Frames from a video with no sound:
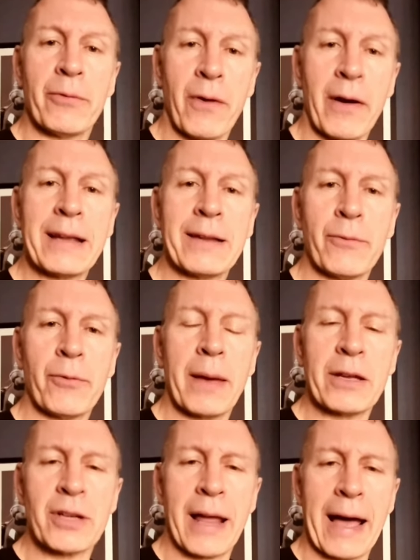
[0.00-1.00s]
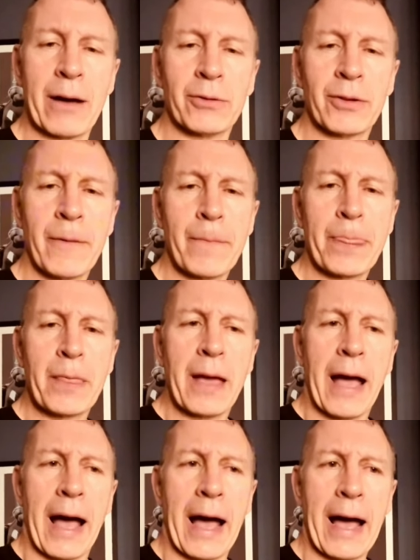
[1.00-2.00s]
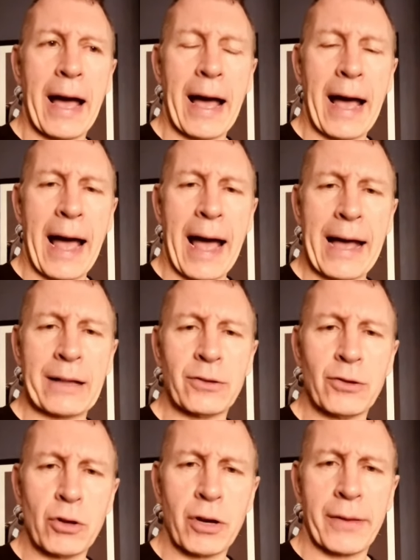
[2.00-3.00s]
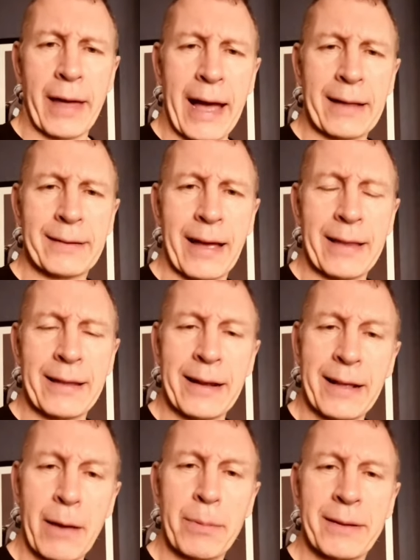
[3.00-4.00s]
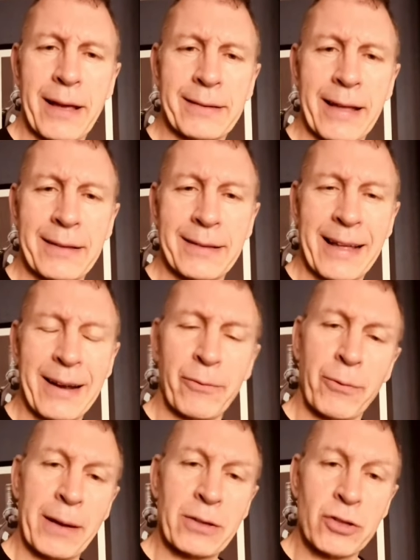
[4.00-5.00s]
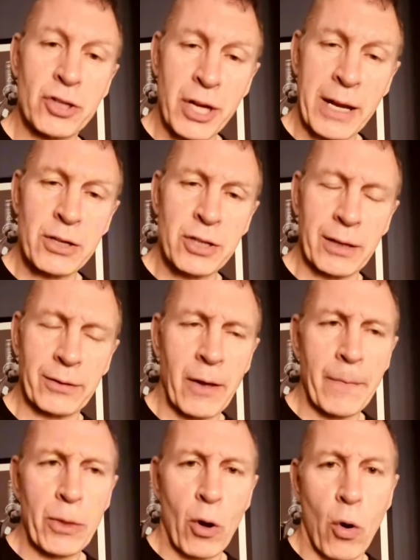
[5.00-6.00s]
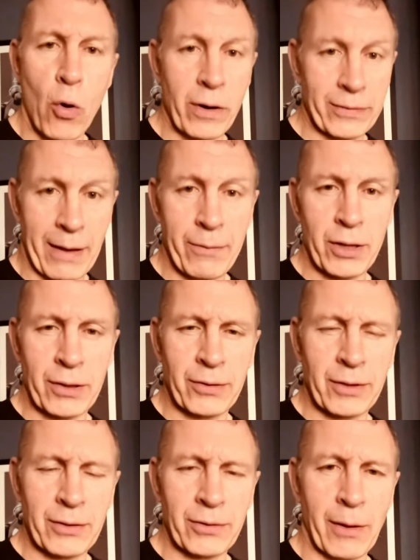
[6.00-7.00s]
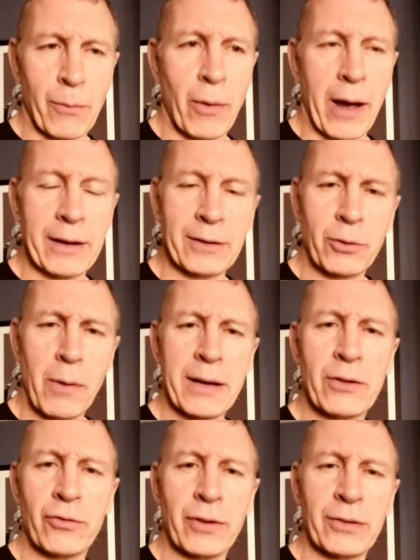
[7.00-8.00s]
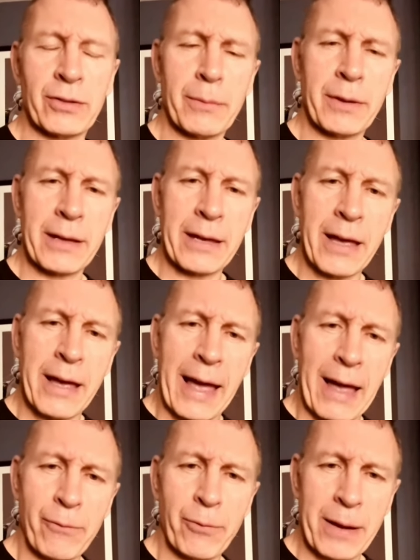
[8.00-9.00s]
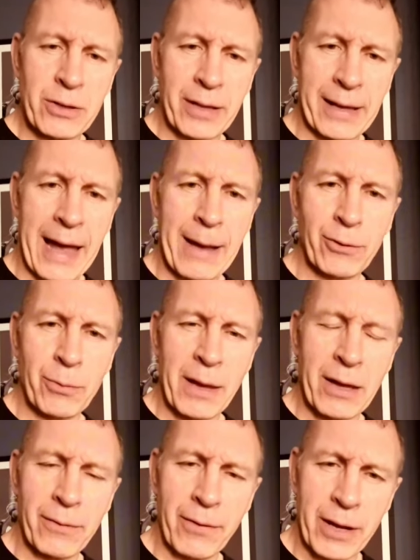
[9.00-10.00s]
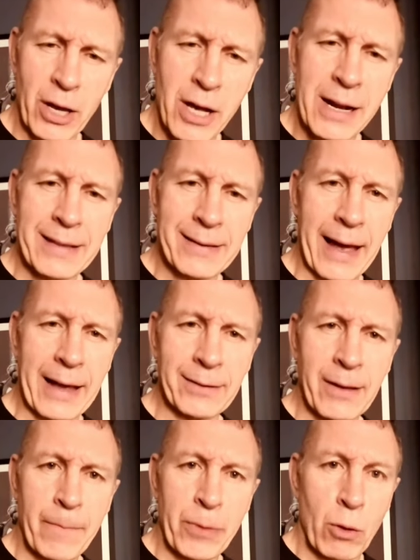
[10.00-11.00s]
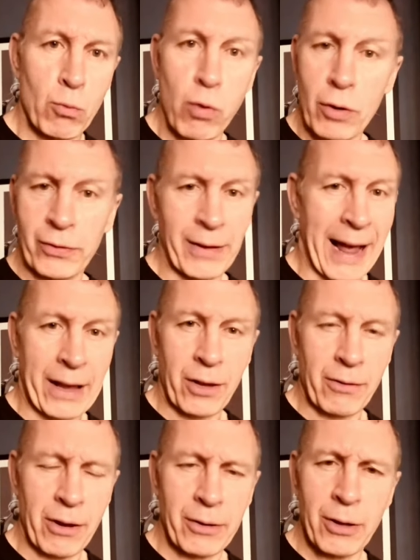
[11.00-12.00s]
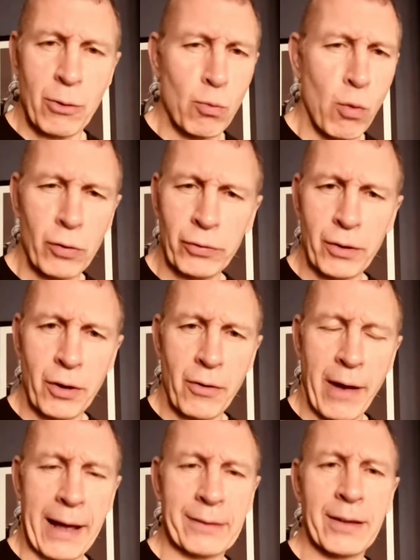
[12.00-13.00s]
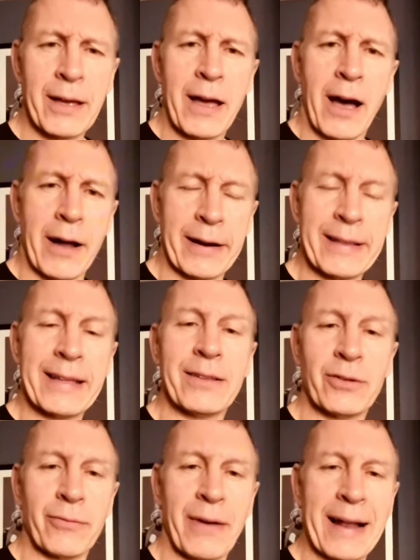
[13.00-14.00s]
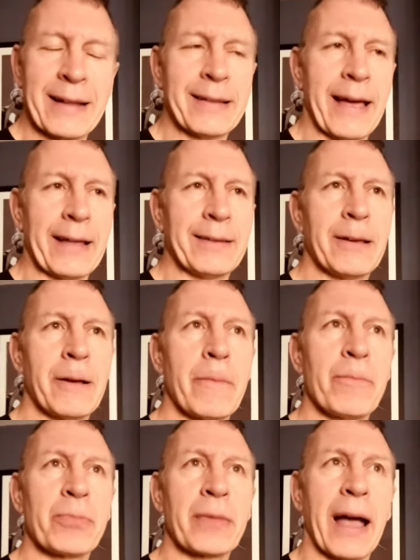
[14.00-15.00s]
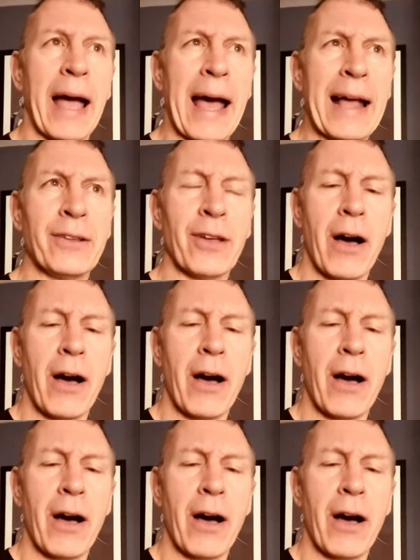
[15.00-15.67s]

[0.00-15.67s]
find information out and you look at that, and then a couple of days later that information changes or it's evidenced in some way. And it's quite interesting, some of the information that came to me in the very early days wasn't accurate, wasn't correct, and I needed to validate. And